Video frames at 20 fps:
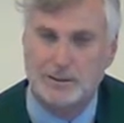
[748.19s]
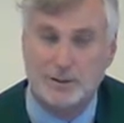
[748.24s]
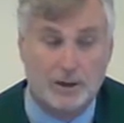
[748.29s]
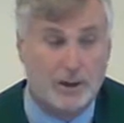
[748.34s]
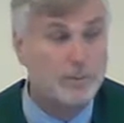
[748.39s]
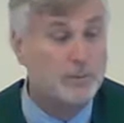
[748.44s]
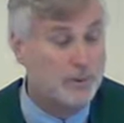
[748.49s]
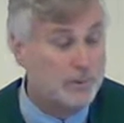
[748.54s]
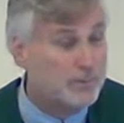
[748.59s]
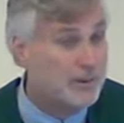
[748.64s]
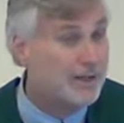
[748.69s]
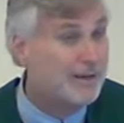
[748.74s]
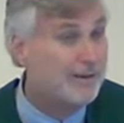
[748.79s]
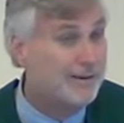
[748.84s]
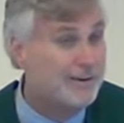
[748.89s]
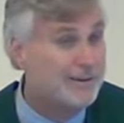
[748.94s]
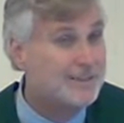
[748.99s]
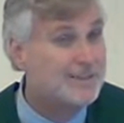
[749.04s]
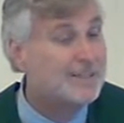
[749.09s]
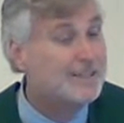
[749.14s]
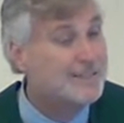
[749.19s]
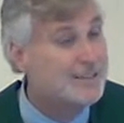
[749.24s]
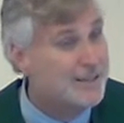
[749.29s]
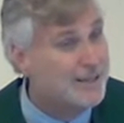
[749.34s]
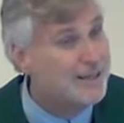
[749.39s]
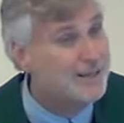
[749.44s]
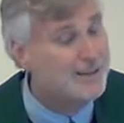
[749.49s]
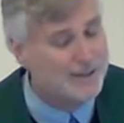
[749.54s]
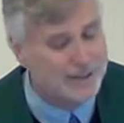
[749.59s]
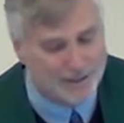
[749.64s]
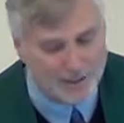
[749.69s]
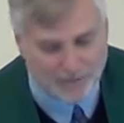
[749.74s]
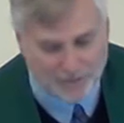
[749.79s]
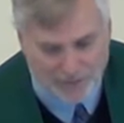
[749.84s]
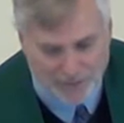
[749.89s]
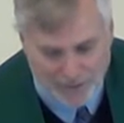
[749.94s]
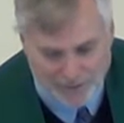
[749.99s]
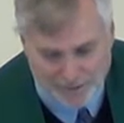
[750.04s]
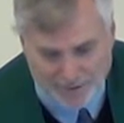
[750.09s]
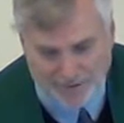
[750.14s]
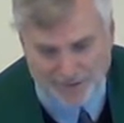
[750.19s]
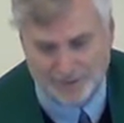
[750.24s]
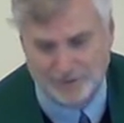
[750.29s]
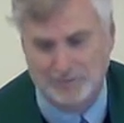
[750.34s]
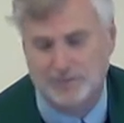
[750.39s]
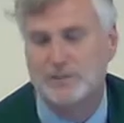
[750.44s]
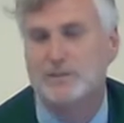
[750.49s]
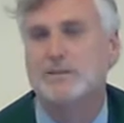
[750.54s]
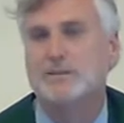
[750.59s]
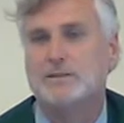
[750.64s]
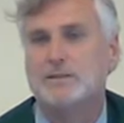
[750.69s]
are prepared to take the offensive,